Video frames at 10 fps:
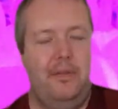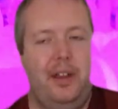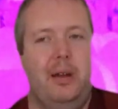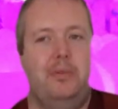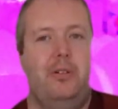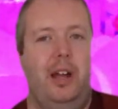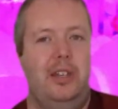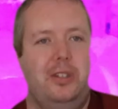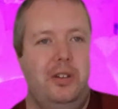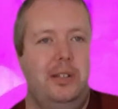think I'm trying
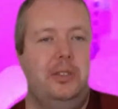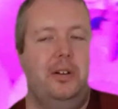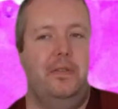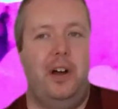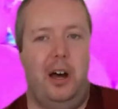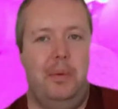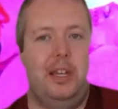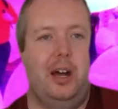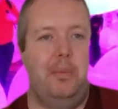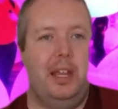to do a sort of
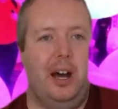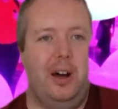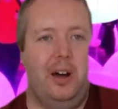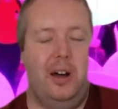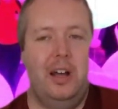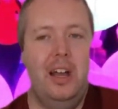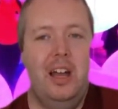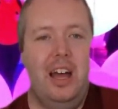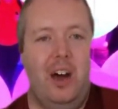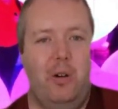
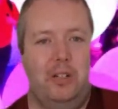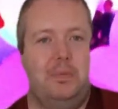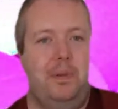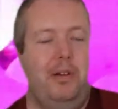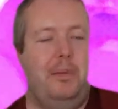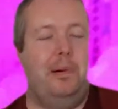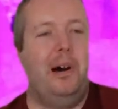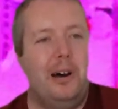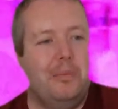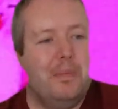Kamehameha or a spirit
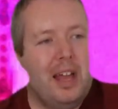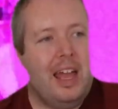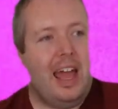bomb.